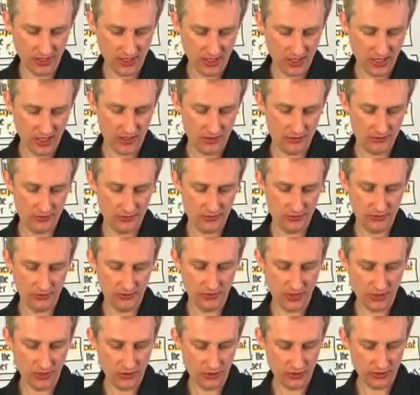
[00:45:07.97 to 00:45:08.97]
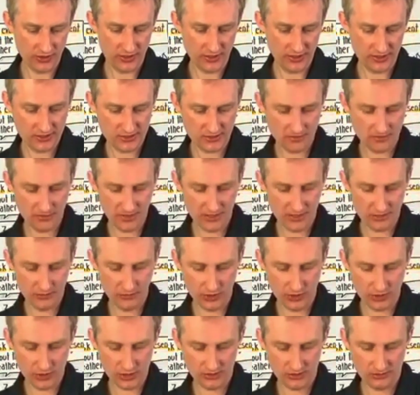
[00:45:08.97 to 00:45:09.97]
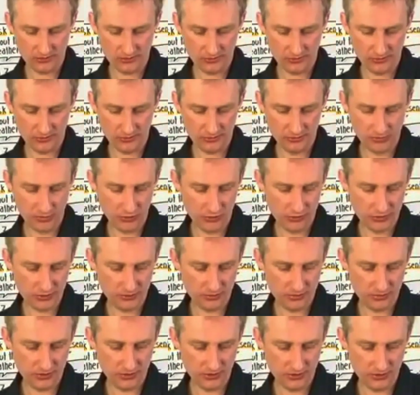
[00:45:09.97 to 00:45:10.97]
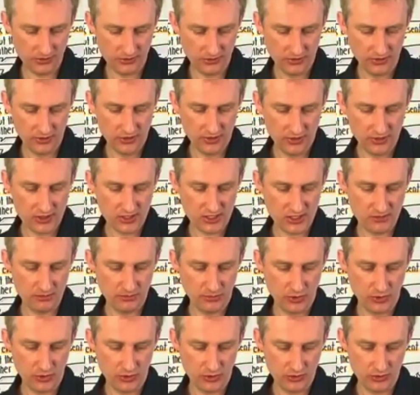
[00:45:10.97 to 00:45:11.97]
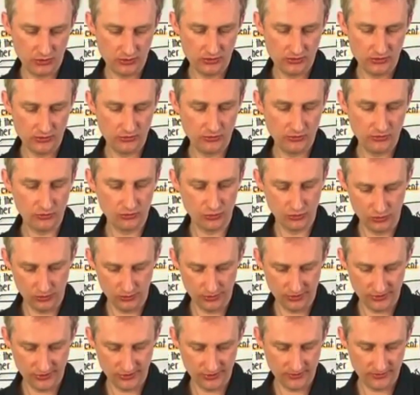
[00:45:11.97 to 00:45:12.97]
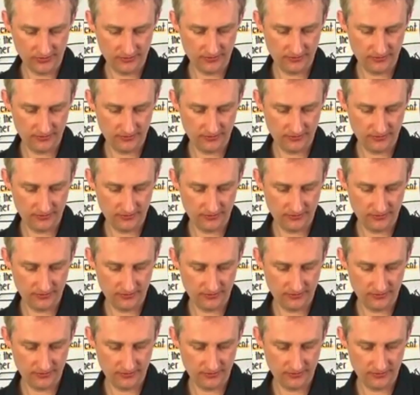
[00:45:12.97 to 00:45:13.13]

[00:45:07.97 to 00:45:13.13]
How do you organize big workshops with multiple small groups?